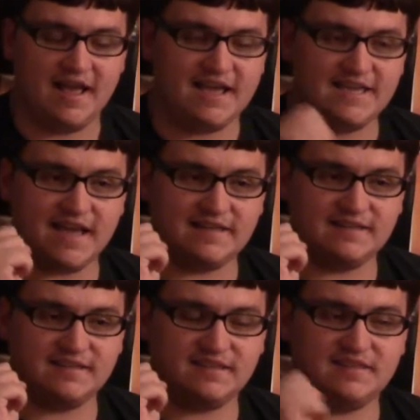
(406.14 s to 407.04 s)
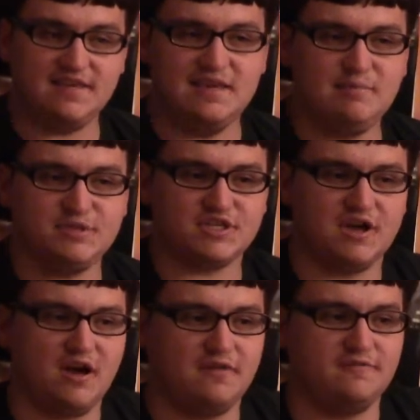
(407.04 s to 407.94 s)
yet the themes
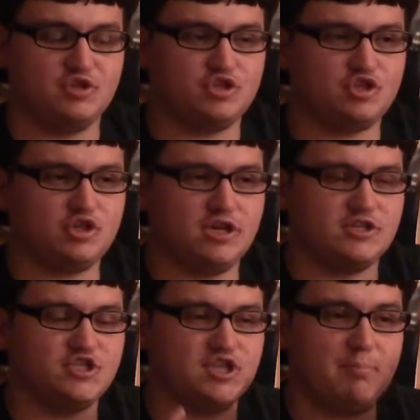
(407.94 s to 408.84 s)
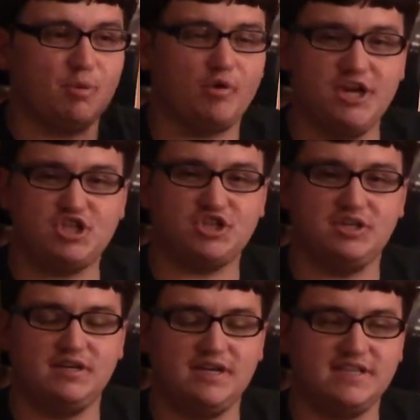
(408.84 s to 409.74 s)
of
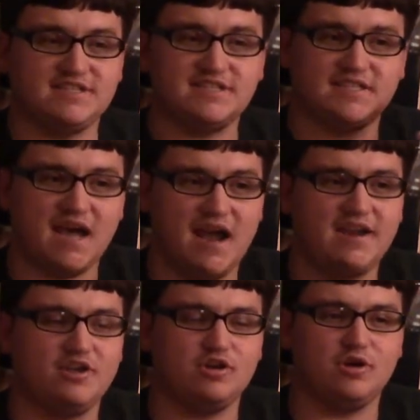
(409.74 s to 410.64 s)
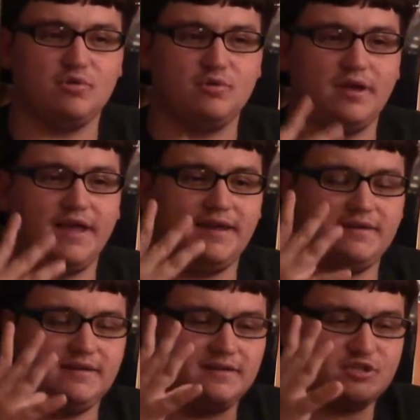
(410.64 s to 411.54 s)
separation in society, you know,
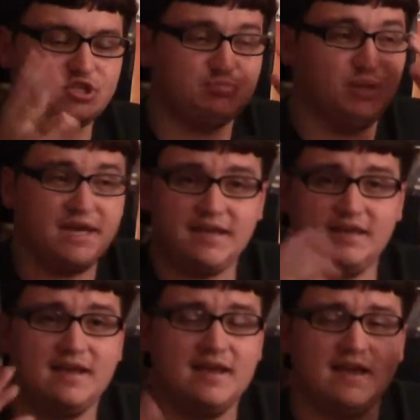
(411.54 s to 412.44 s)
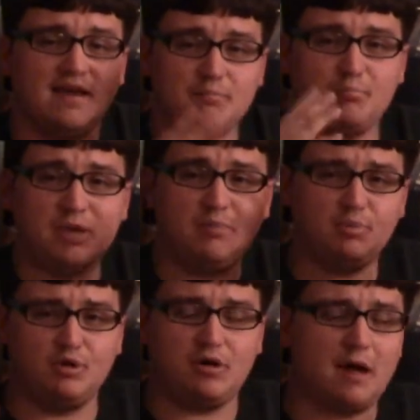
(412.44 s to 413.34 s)
and splitting
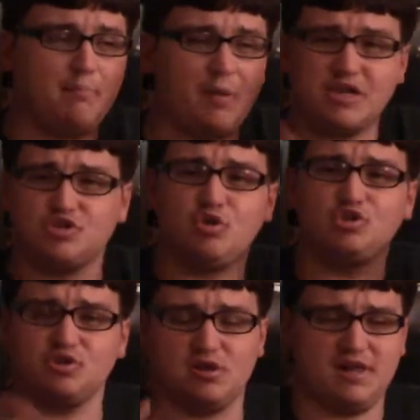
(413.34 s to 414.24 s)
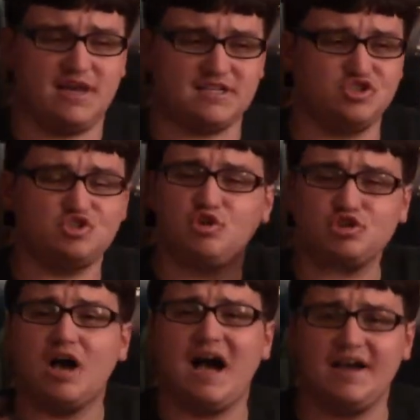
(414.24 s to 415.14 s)
people up by social class and
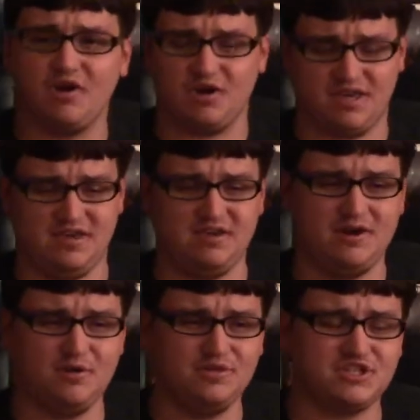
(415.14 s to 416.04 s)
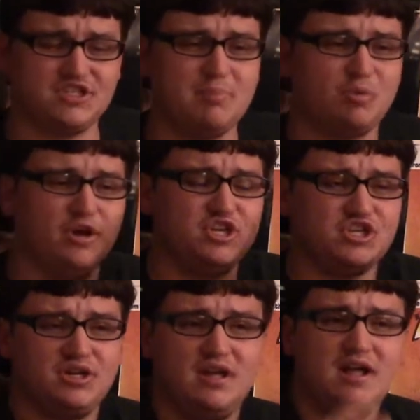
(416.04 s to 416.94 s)
social hierarchy, you know, and the
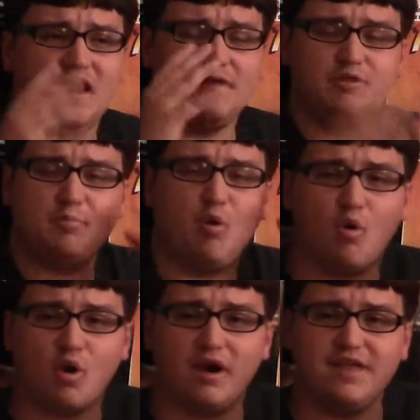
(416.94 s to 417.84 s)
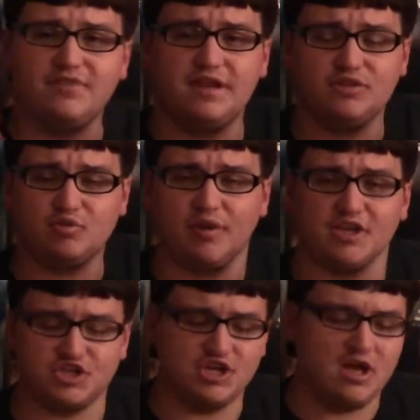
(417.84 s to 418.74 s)
separation of the poor and, and the
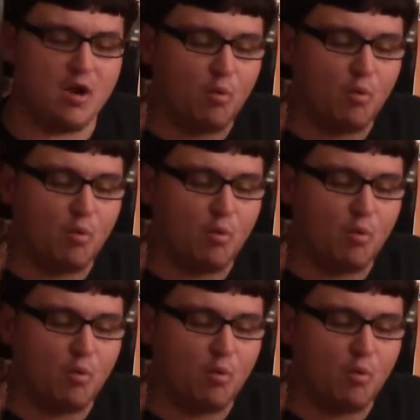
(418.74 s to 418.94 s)
rich.